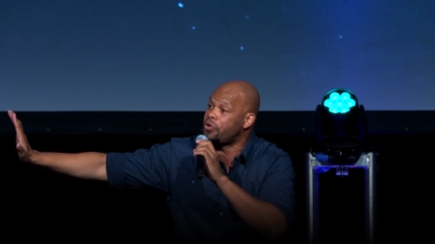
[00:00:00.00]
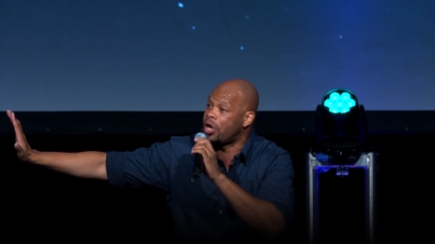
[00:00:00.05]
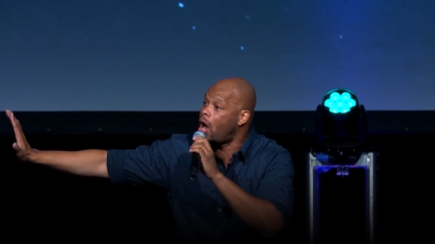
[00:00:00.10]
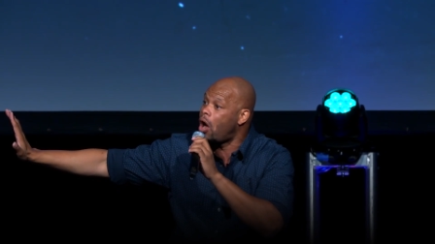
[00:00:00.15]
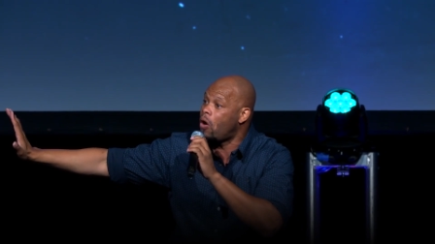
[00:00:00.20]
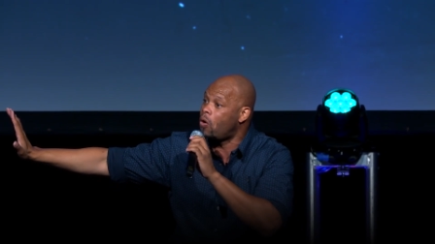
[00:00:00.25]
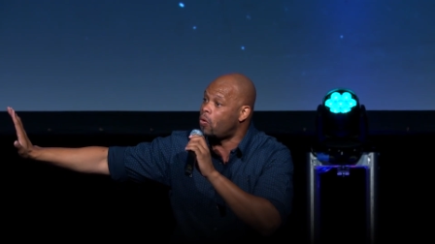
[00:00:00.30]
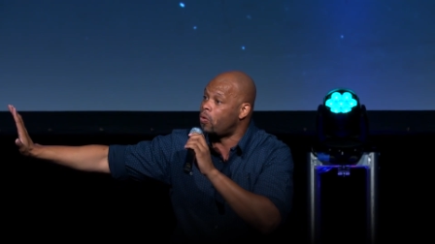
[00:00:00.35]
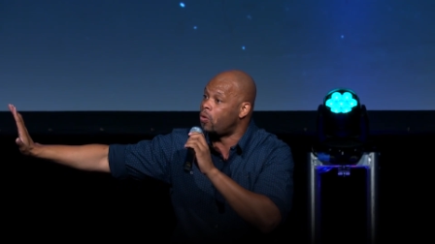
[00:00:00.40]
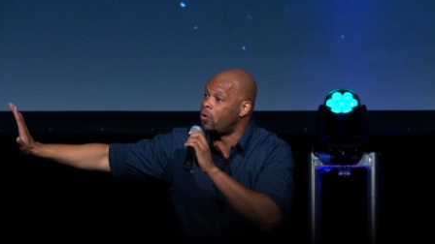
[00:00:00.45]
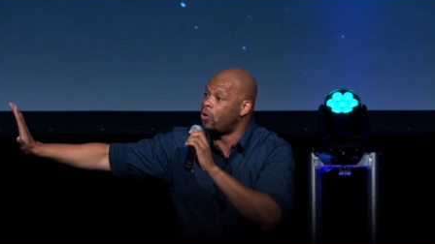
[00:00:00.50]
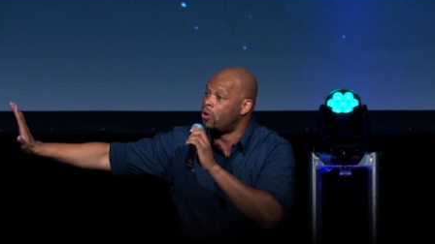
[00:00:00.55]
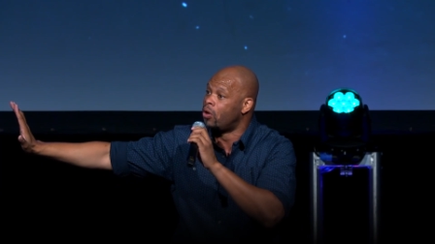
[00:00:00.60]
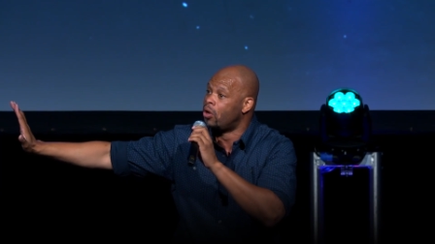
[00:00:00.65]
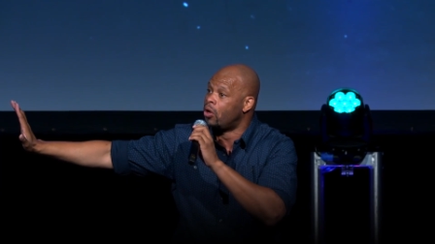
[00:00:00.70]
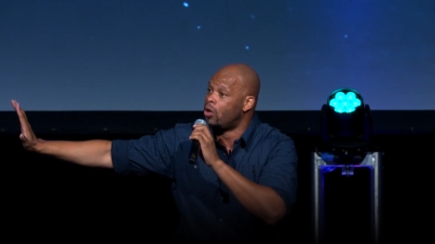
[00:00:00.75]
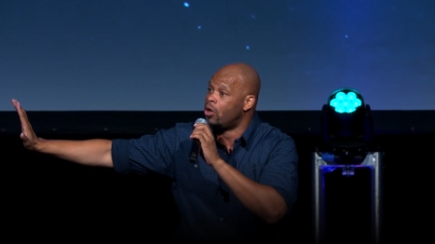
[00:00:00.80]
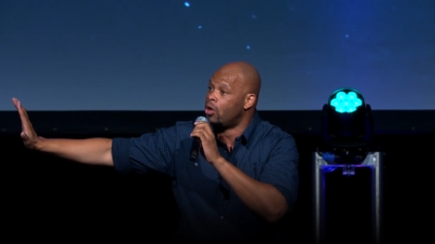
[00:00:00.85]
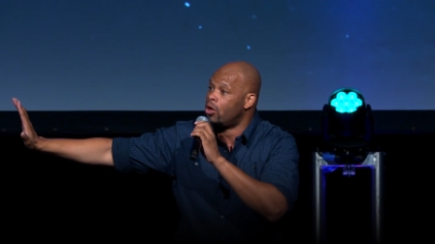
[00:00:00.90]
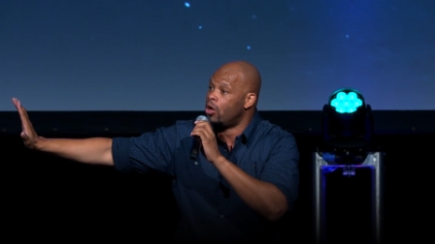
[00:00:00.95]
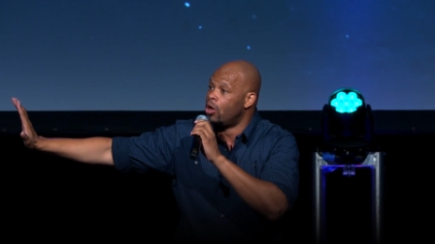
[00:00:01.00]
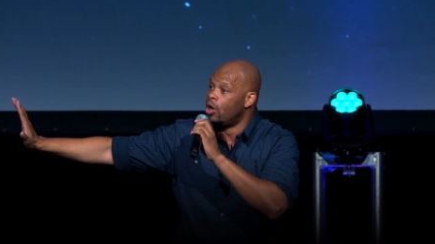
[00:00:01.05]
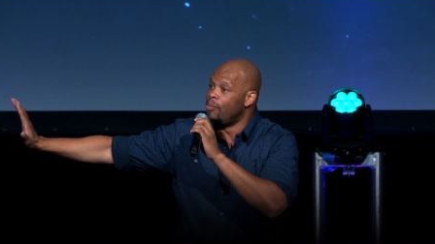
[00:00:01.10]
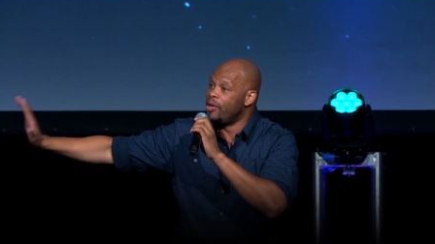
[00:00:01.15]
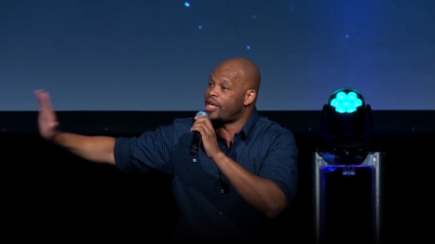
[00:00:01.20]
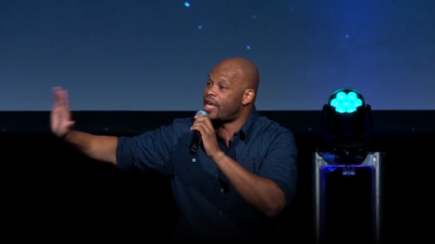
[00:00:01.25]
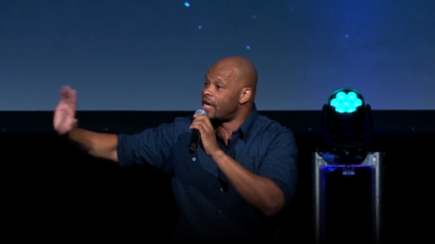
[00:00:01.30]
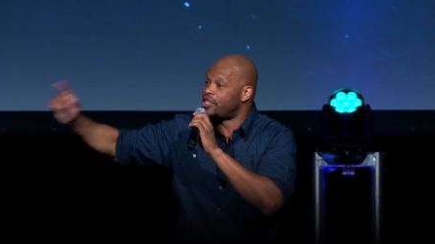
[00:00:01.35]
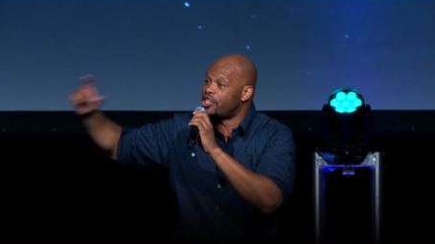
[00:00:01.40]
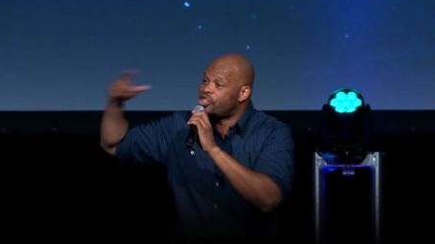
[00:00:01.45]
know
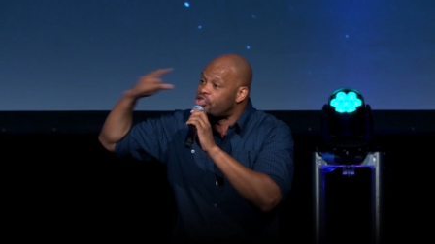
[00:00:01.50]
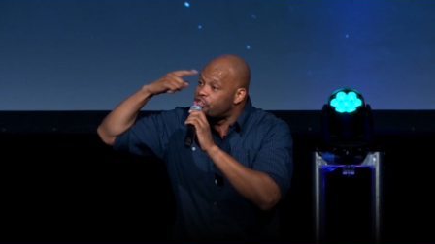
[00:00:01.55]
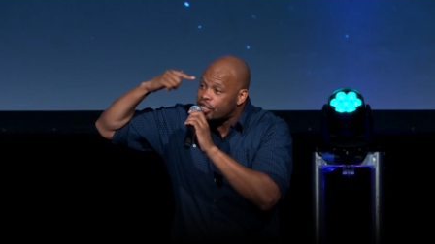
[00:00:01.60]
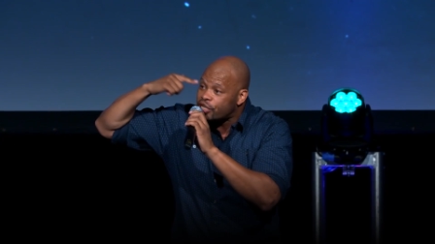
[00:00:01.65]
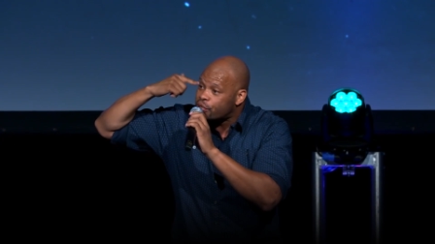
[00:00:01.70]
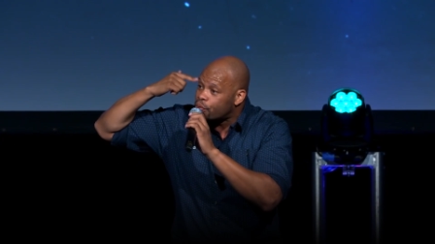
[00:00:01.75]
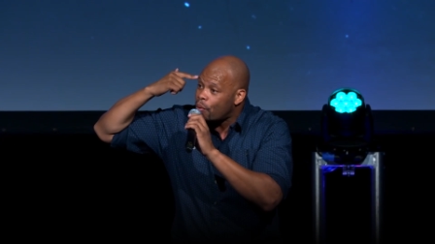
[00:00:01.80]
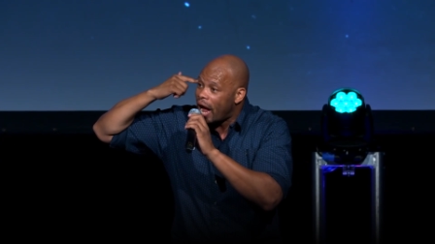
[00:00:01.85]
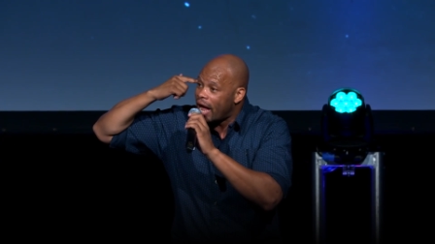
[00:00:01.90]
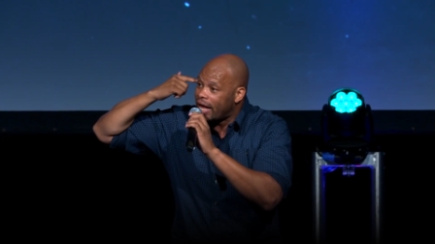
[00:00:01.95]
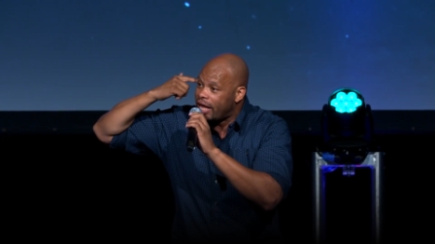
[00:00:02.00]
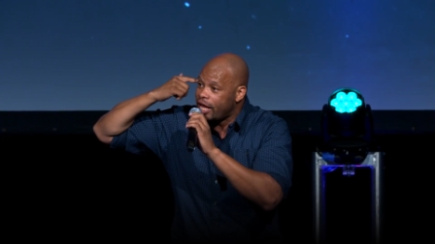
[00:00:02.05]
because it's just right